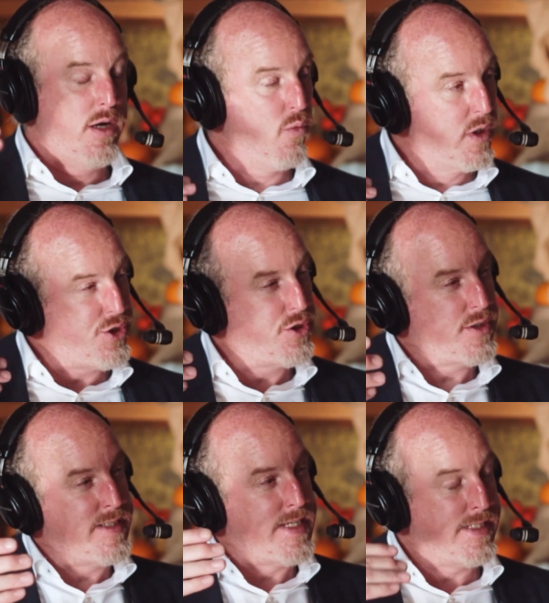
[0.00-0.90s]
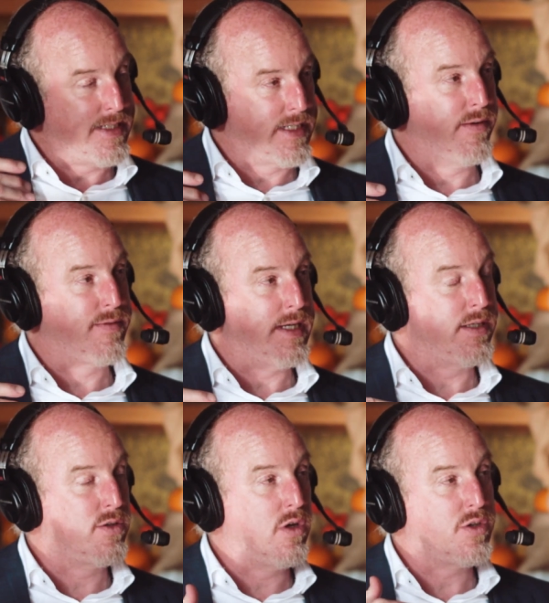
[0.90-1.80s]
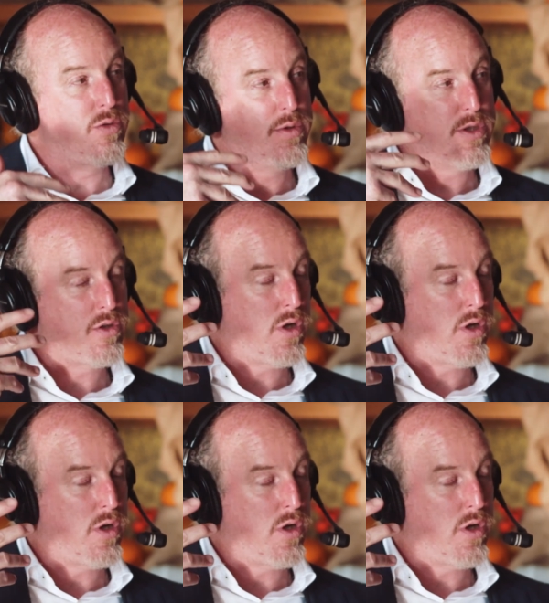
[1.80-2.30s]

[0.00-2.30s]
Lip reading: what your sensing of things are. So we